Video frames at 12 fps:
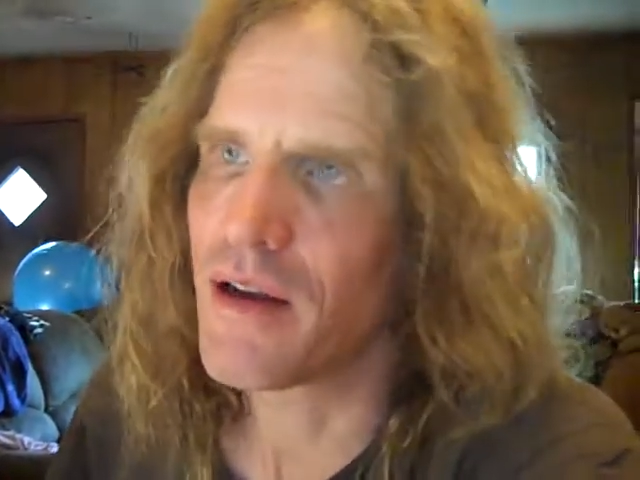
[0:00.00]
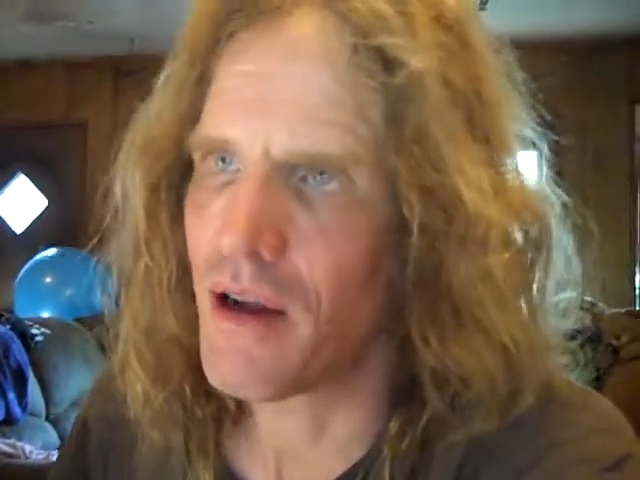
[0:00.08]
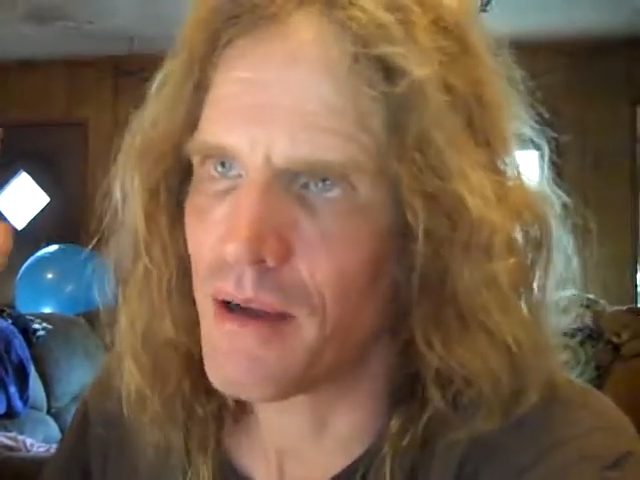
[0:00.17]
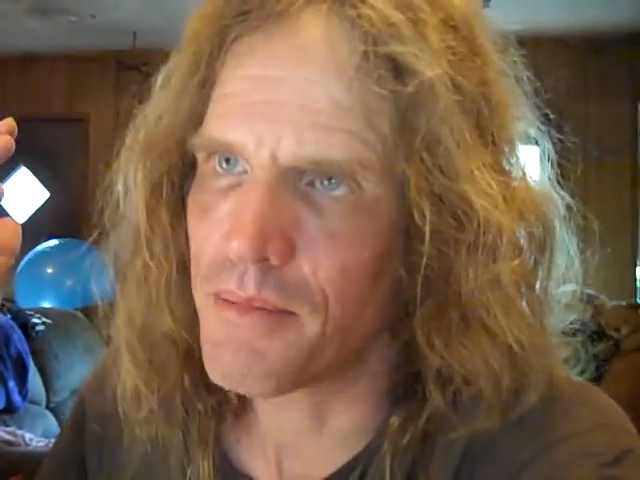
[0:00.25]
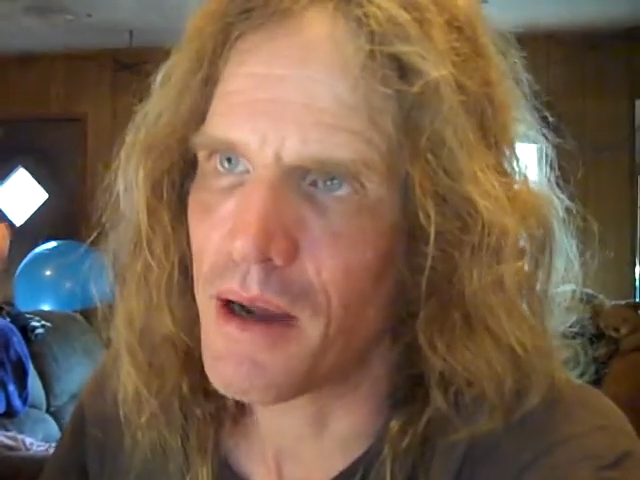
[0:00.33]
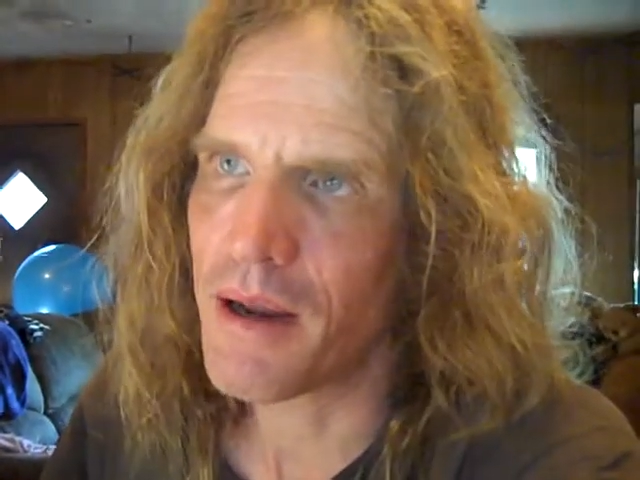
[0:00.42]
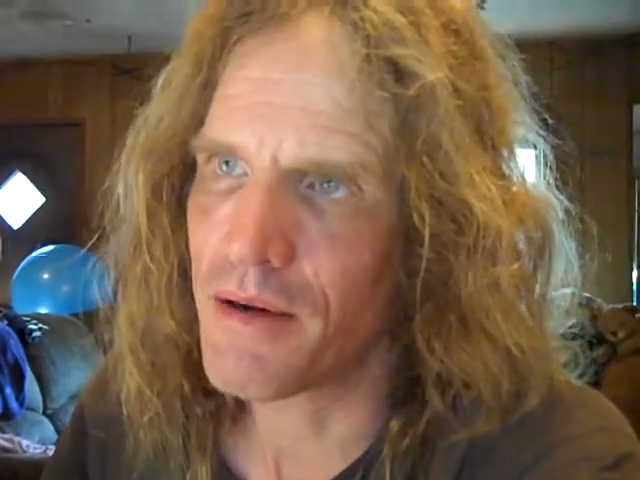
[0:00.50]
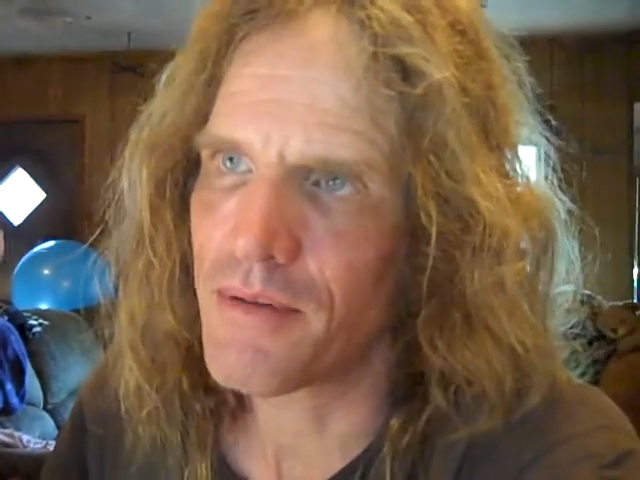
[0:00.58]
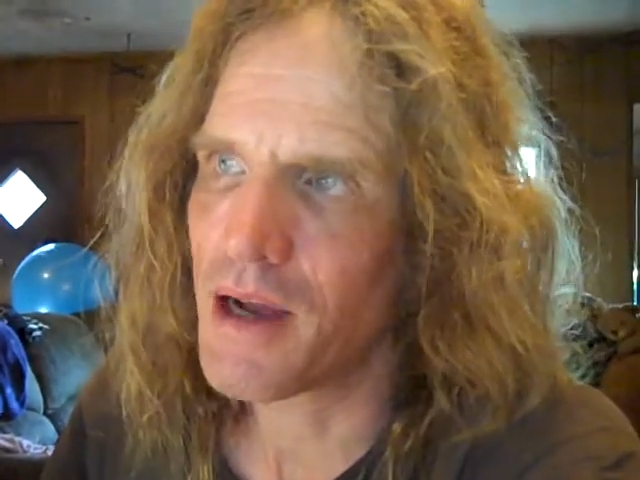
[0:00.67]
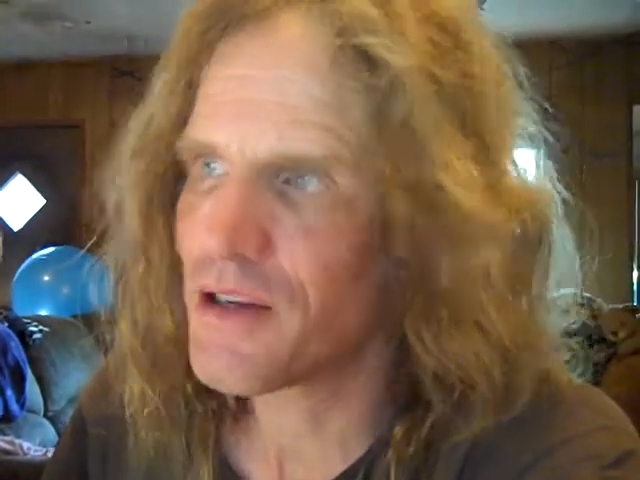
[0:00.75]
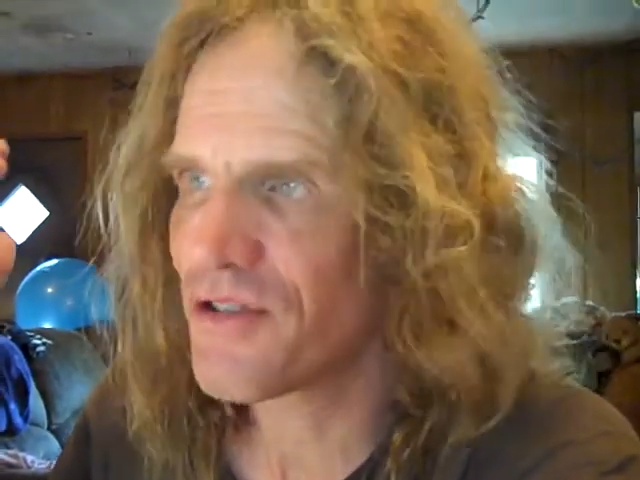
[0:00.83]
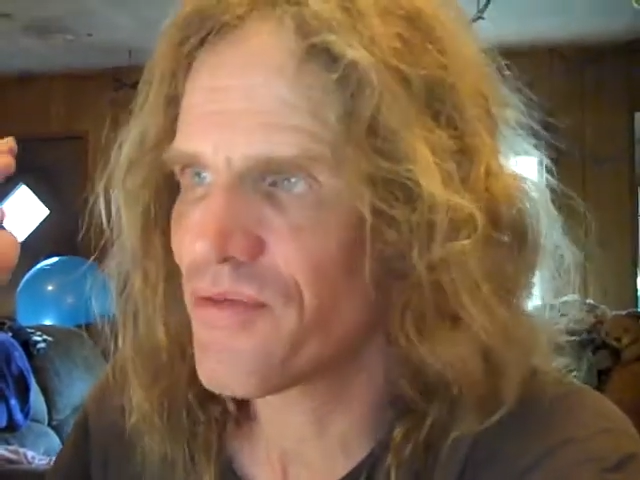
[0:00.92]

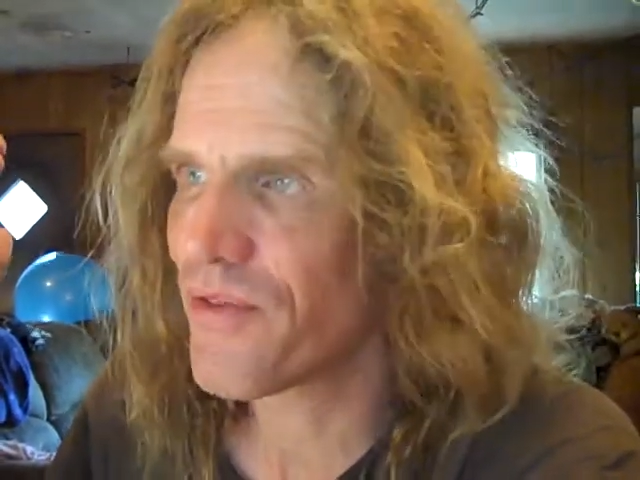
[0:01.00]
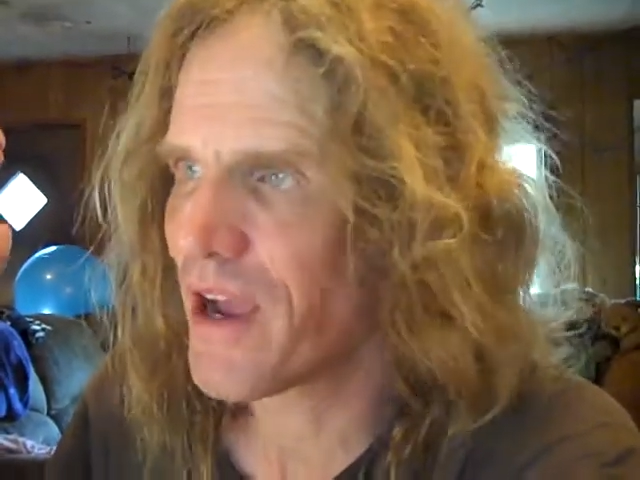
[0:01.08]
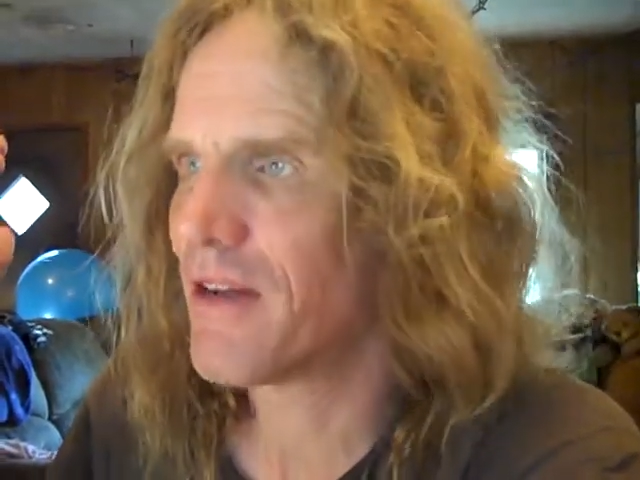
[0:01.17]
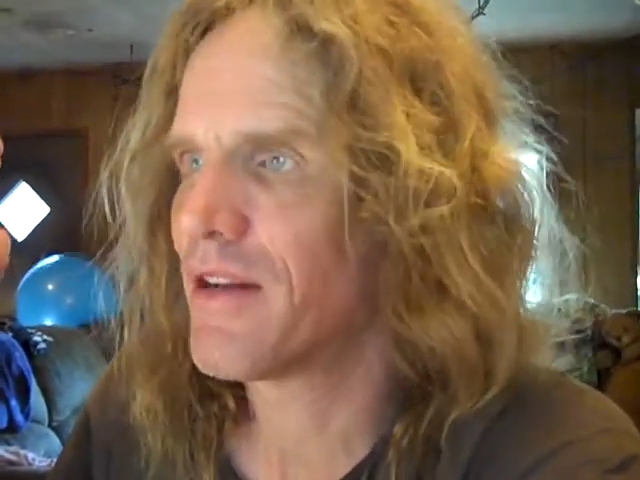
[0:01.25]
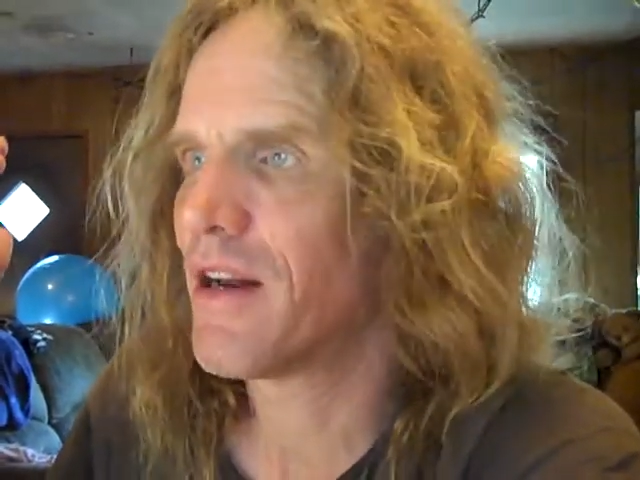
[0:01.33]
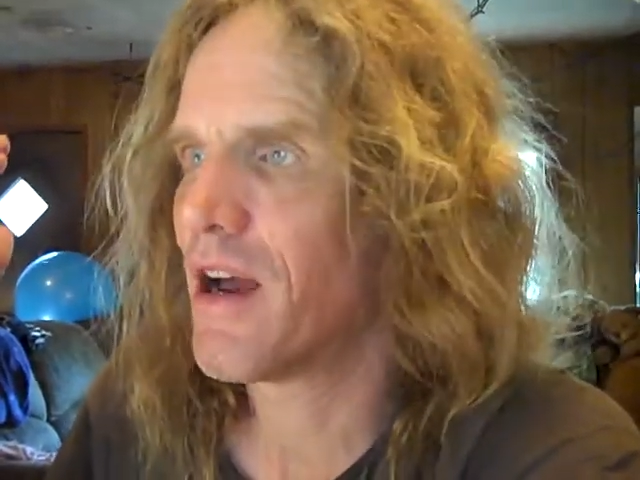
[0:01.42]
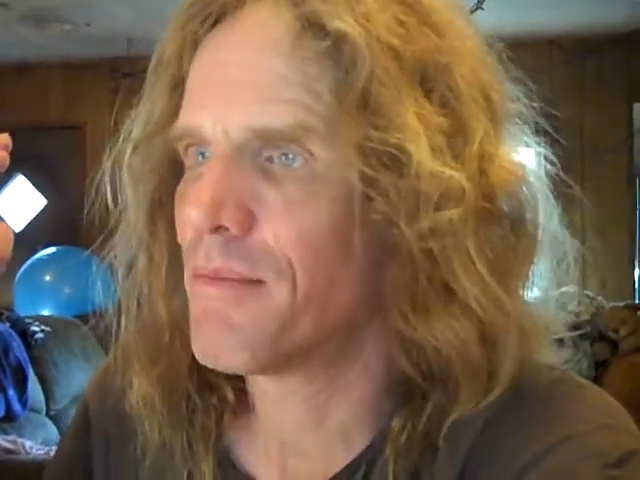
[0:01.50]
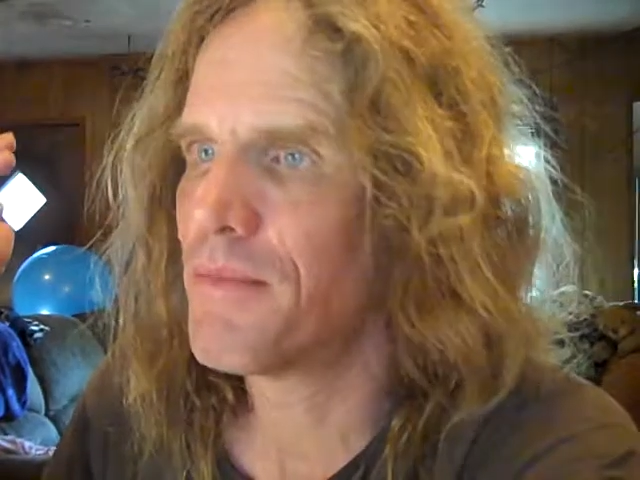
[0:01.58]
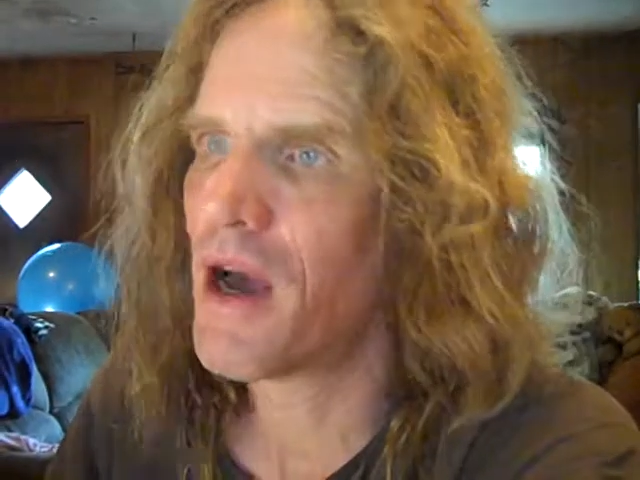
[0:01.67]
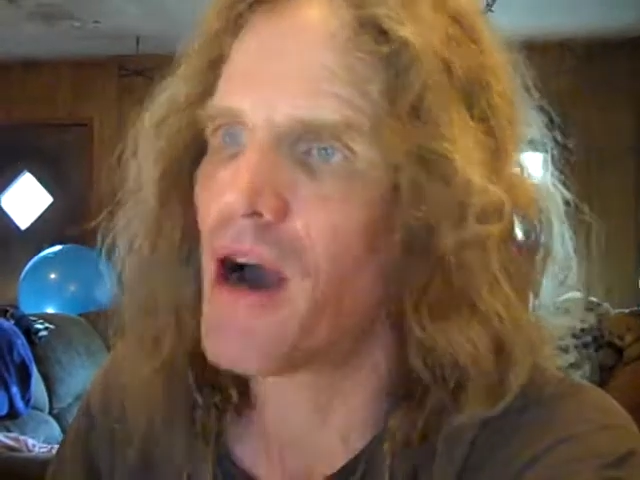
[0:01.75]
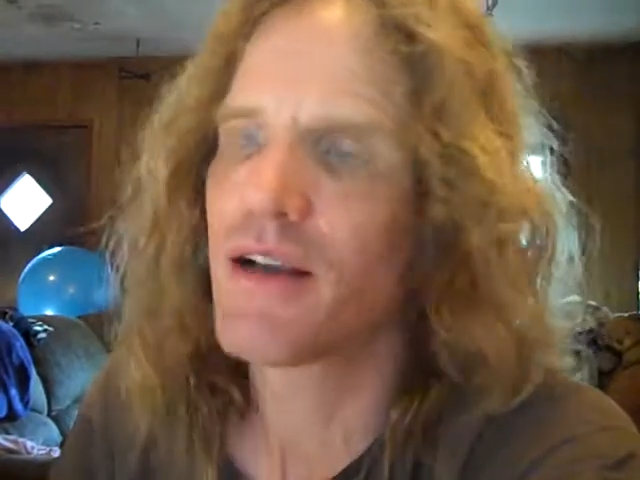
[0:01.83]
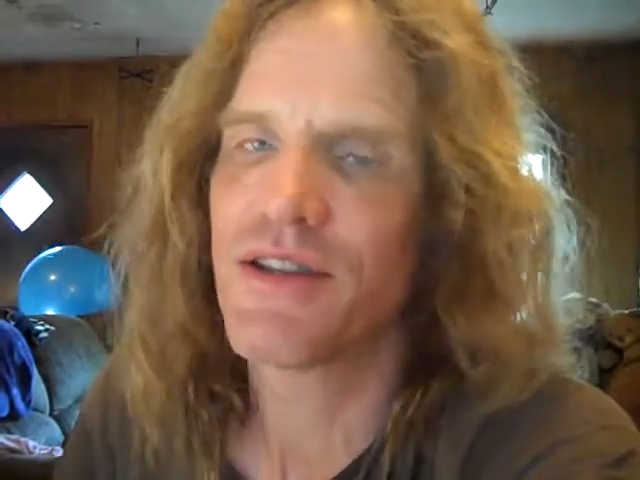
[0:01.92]
I just found it
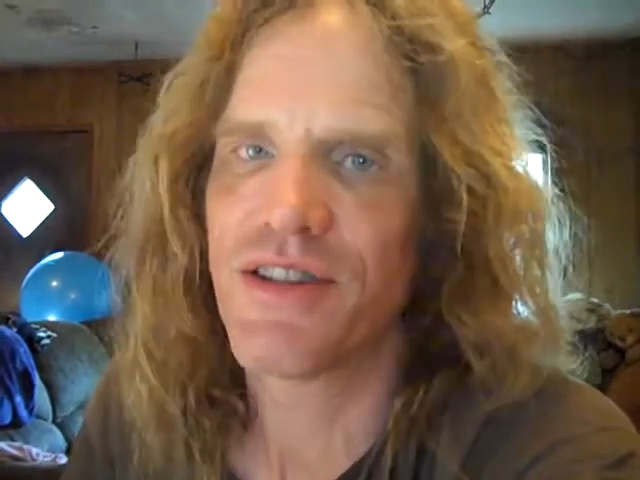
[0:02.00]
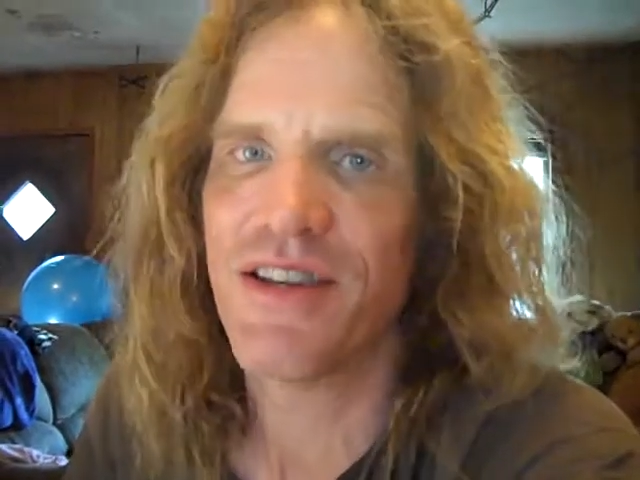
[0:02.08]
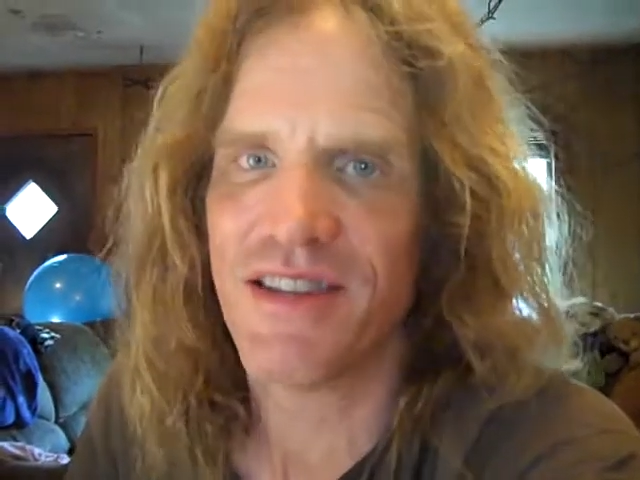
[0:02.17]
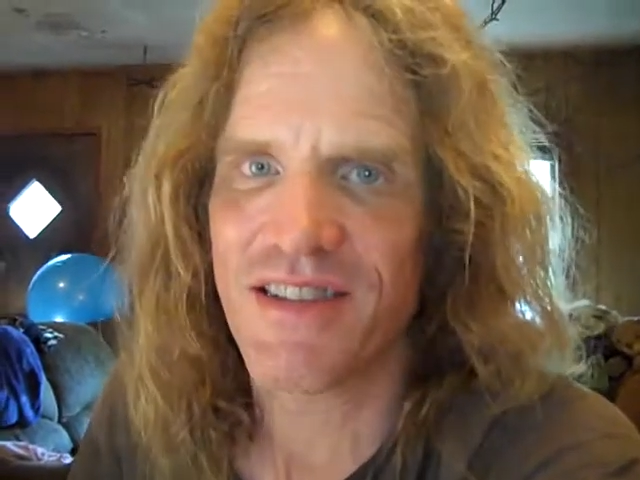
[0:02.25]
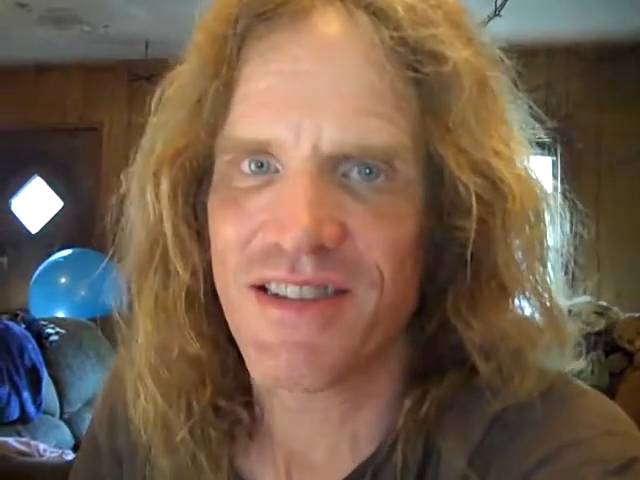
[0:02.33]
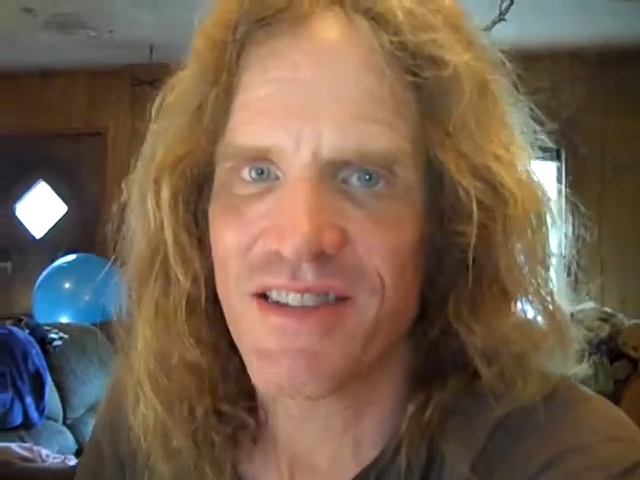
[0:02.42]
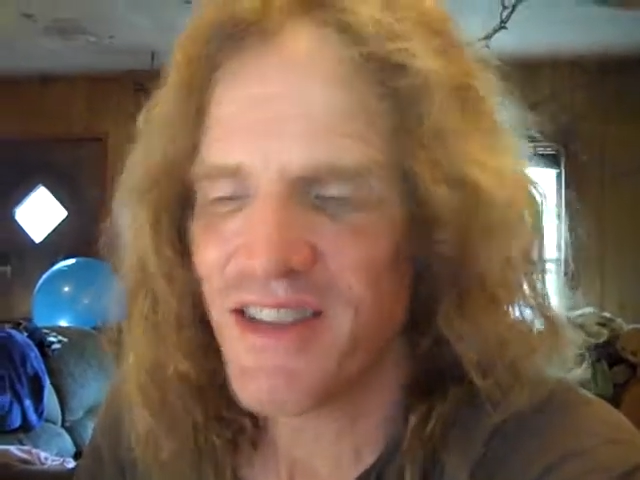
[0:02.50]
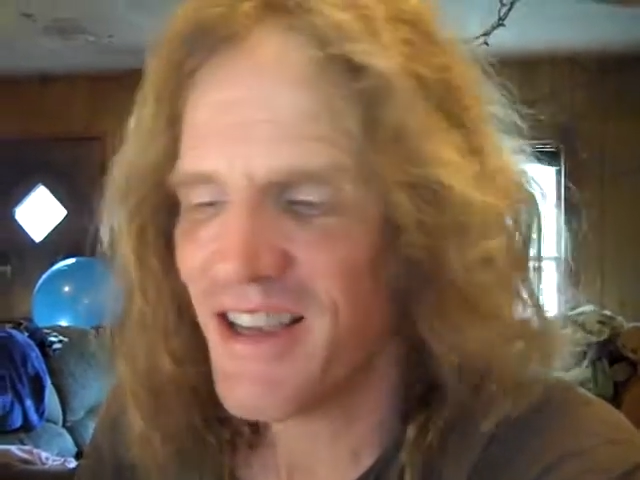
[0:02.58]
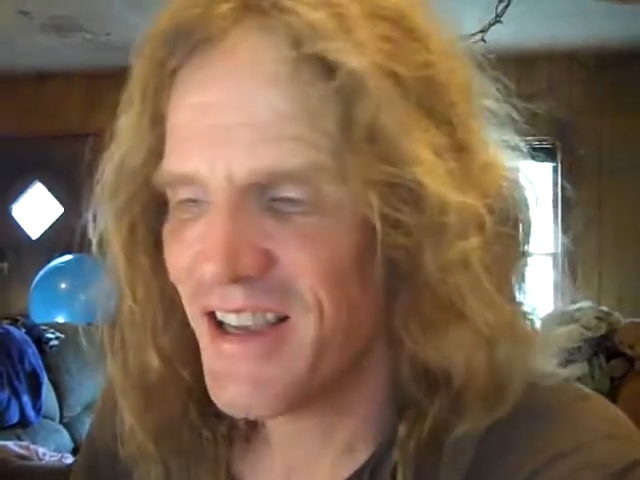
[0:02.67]
obnoxious